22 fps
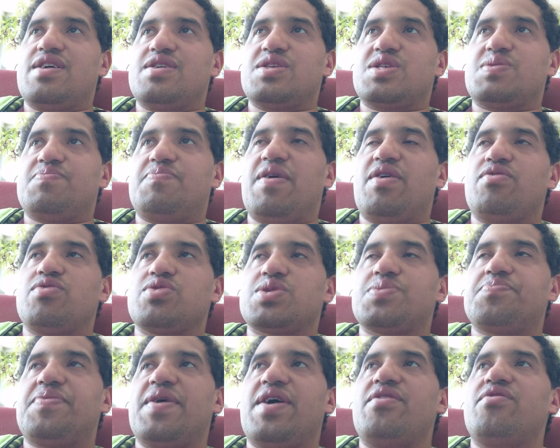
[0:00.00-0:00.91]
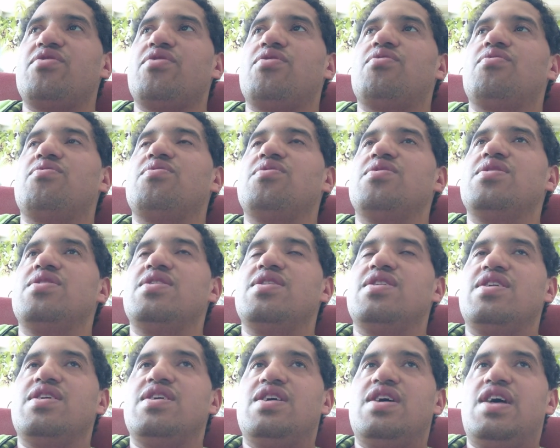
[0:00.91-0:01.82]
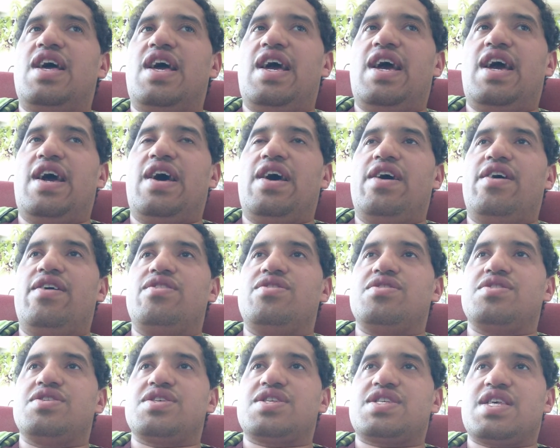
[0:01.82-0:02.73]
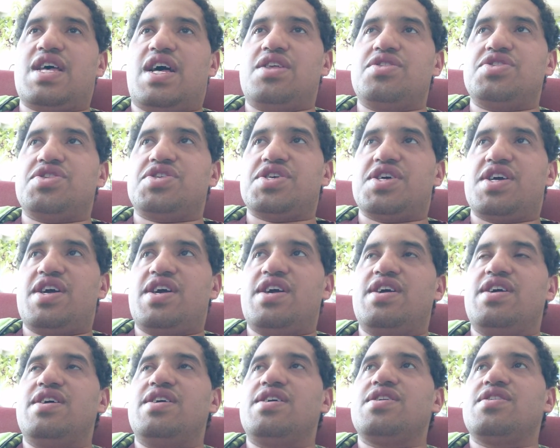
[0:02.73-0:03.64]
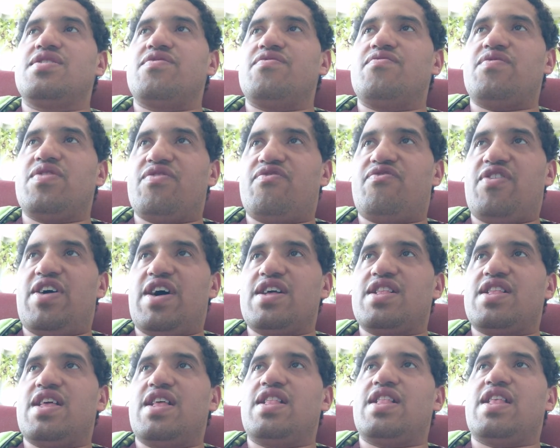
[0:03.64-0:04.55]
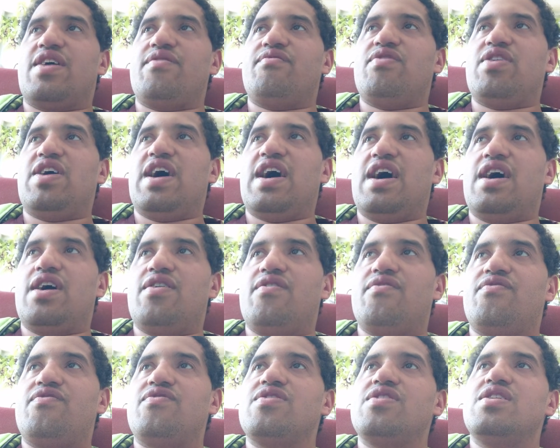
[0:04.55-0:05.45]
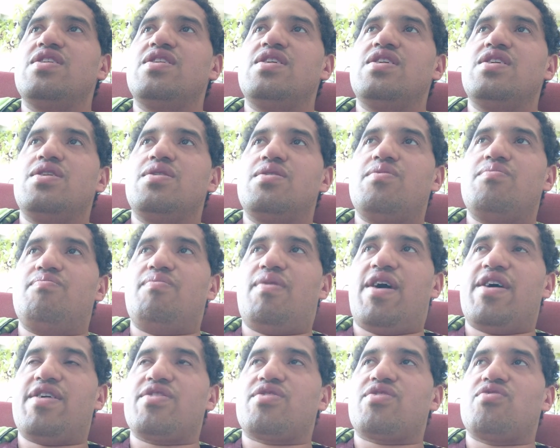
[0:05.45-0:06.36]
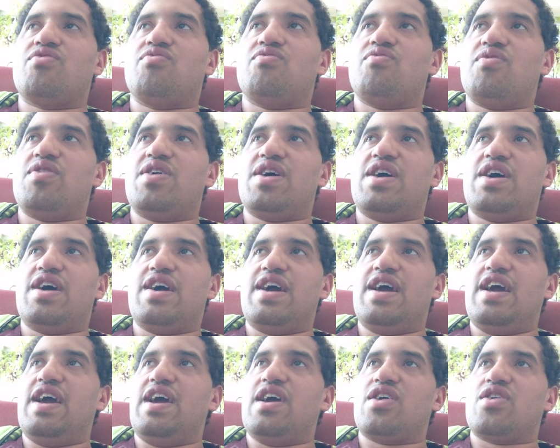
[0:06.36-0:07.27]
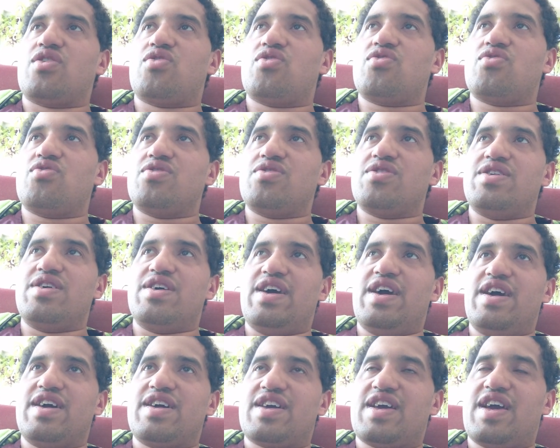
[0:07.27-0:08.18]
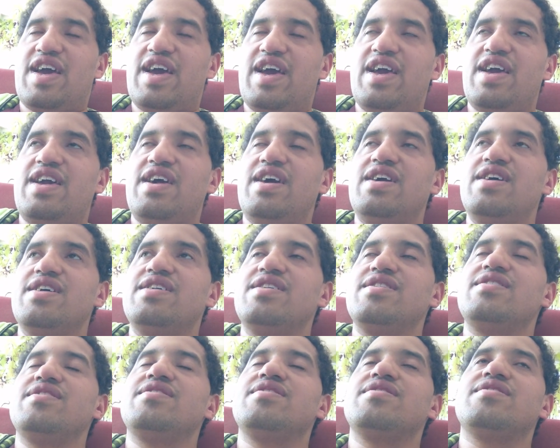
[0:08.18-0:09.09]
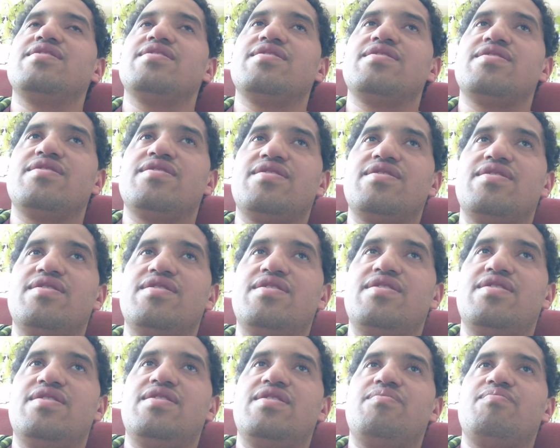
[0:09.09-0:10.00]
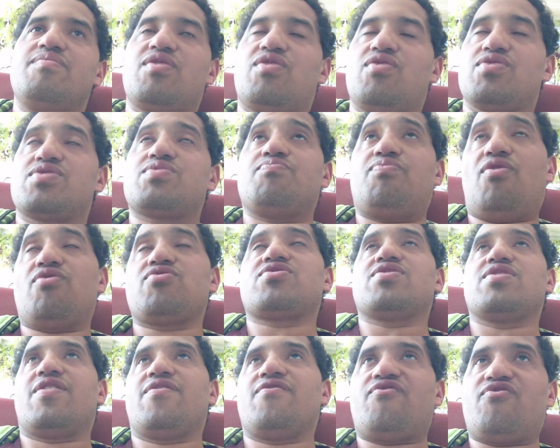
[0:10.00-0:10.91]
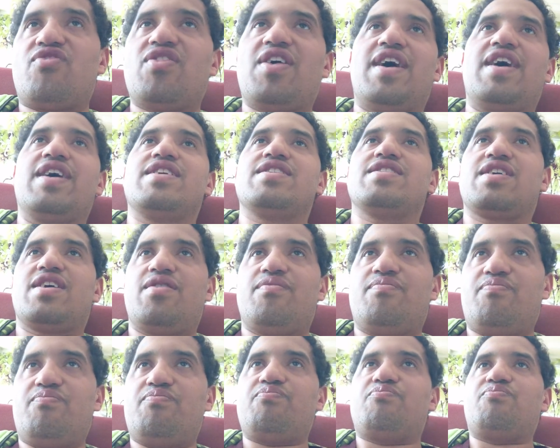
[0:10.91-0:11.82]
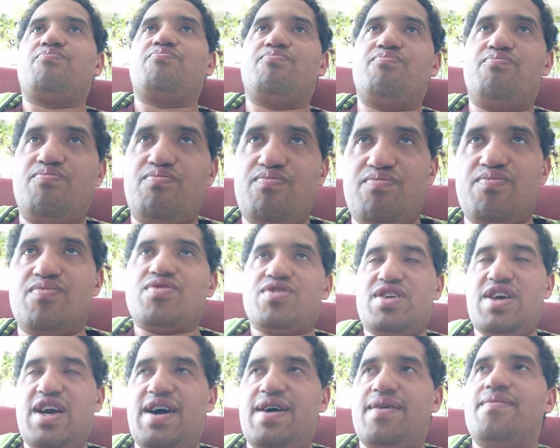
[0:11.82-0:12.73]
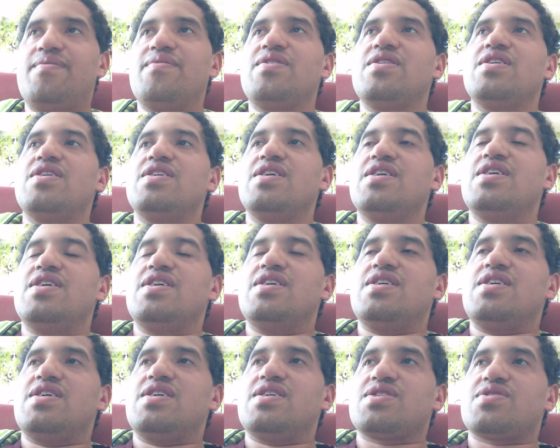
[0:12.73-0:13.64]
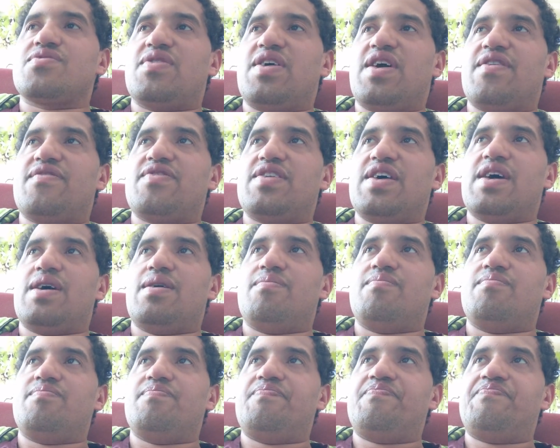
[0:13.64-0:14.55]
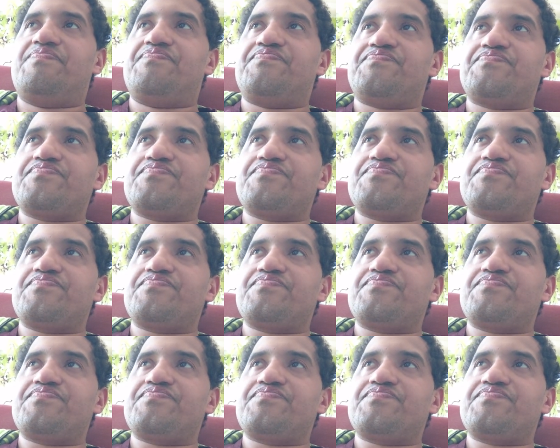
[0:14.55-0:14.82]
Sparrow and Sanji will fight, and then we have Marco and King, because both of them fly and they're so we have them,